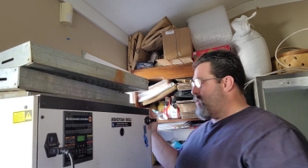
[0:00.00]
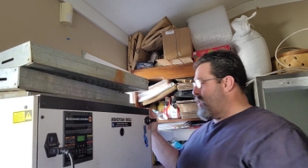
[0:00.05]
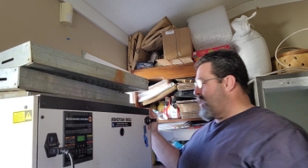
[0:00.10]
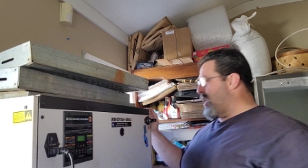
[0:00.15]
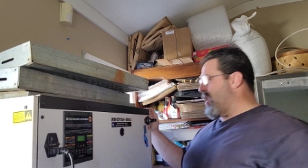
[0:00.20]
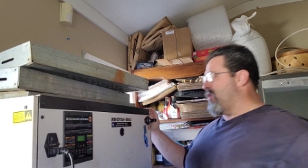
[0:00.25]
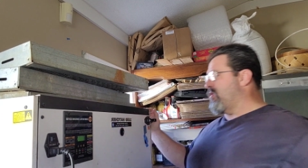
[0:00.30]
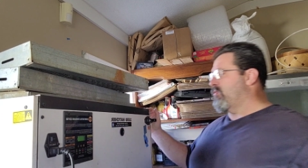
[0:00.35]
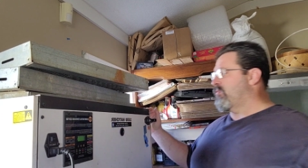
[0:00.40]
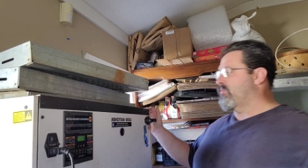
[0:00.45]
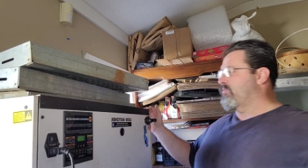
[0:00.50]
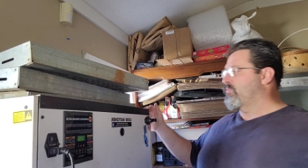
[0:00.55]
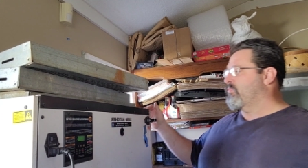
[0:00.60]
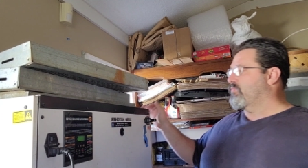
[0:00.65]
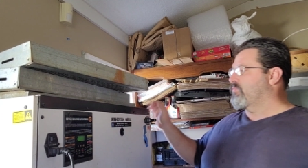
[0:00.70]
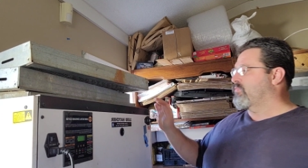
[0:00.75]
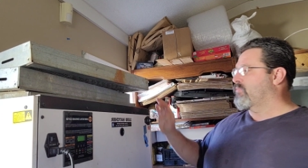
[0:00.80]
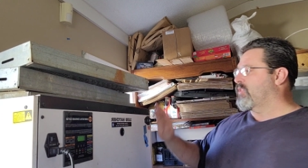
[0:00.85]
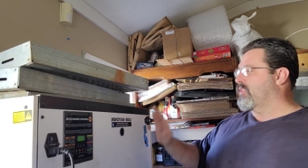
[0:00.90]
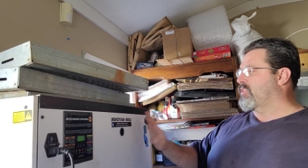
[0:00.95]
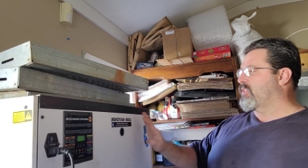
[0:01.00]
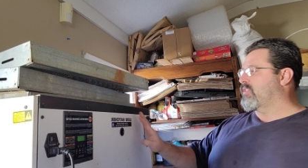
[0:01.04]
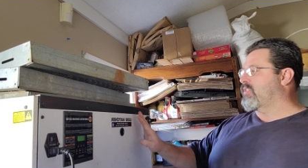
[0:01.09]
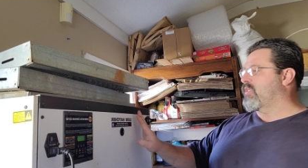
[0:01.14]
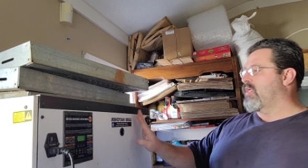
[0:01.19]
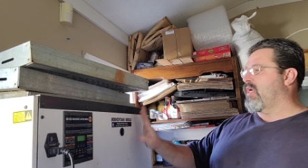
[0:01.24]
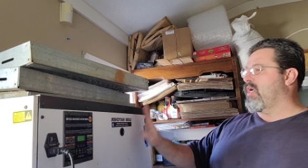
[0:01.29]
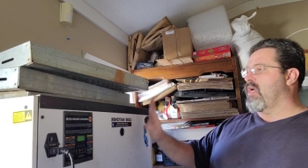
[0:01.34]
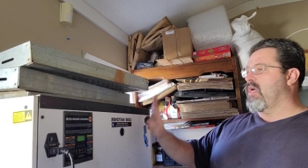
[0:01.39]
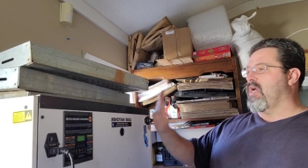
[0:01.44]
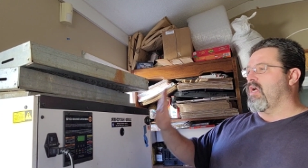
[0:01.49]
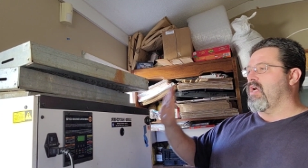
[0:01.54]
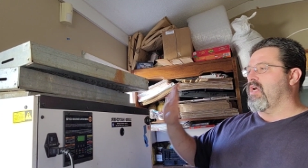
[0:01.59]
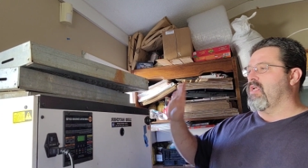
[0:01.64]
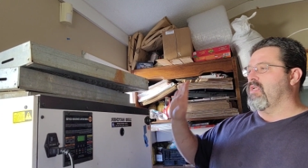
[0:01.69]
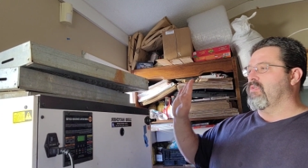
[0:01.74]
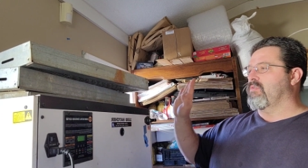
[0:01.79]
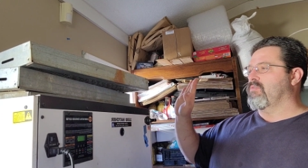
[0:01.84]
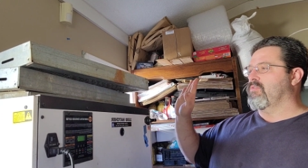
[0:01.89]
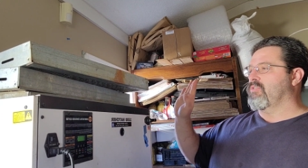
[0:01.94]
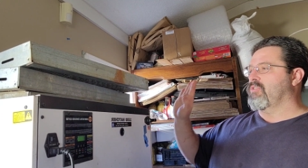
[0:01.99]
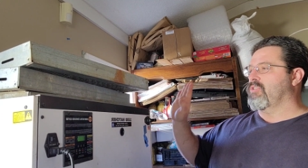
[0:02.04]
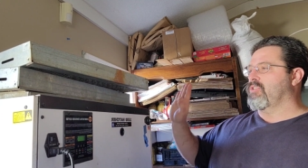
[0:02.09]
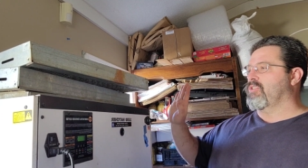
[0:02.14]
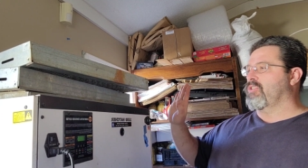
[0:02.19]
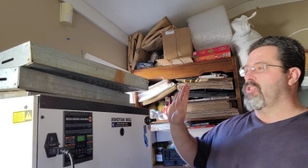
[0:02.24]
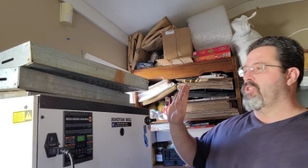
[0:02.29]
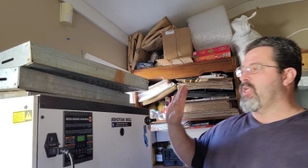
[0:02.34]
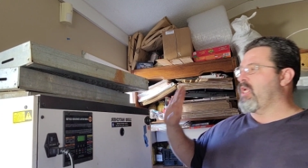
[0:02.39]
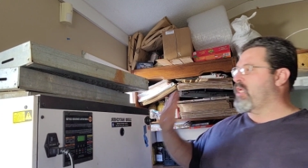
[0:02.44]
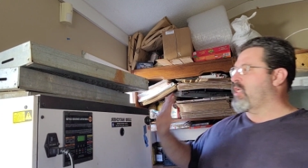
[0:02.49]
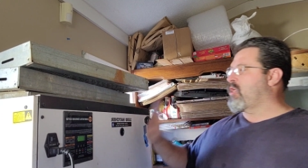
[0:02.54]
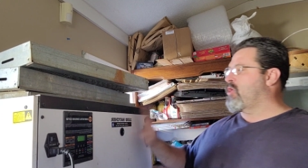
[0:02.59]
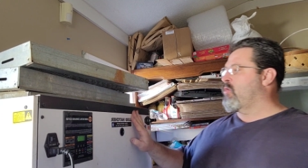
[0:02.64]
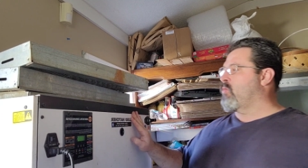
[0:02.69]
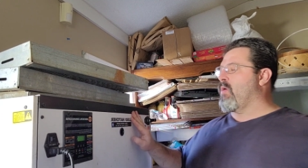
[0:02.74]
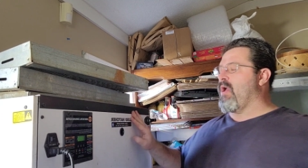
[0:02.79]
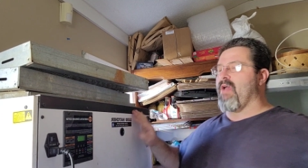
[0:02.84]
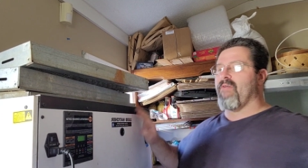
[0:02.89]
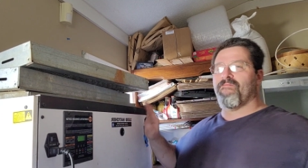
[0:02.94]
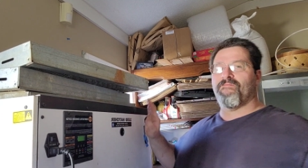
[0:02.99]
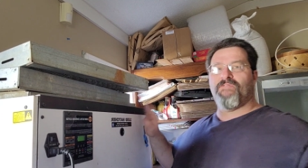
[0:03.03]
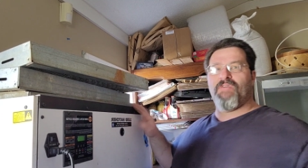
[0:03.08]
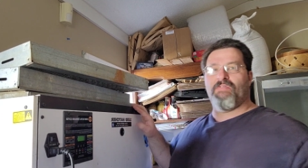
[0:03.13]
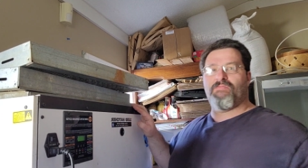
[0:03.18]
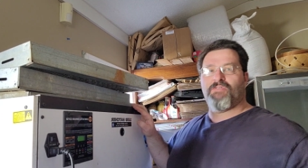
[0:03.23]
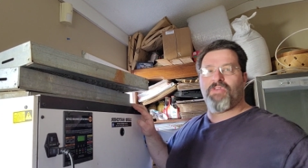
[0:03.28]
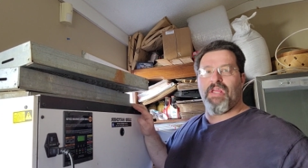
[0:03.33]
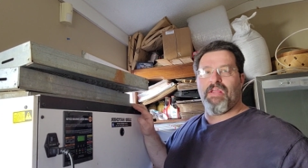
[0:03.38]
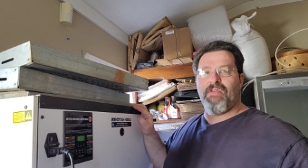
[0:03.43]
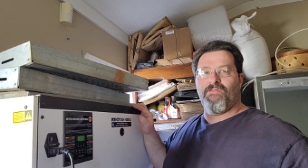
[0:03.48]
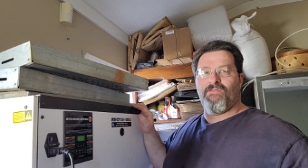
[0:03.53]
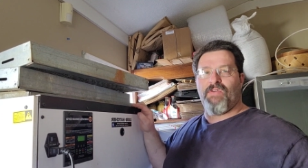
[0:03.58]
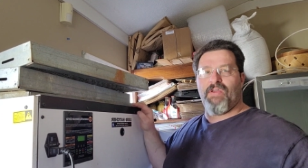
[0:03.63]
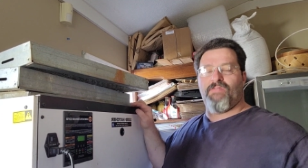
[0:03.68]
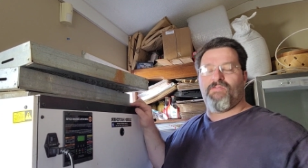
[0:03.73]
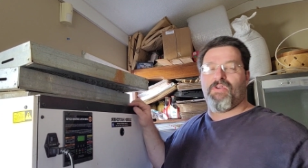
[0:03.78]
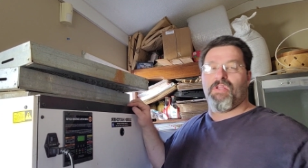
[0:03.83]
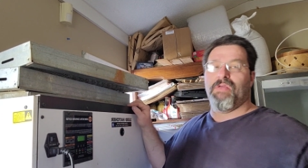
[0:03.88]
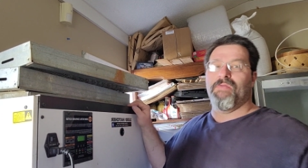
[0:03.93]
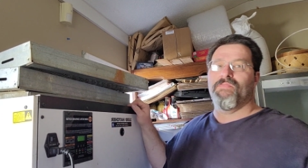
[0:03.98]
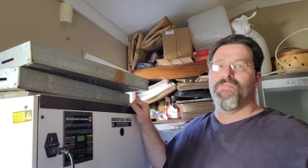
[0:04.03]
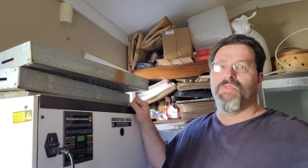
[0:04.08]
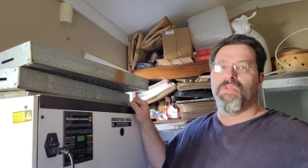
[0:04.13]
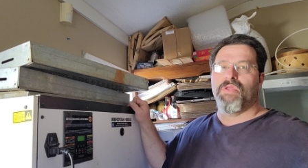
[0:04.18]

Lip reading: Now, this is a GQF 1550.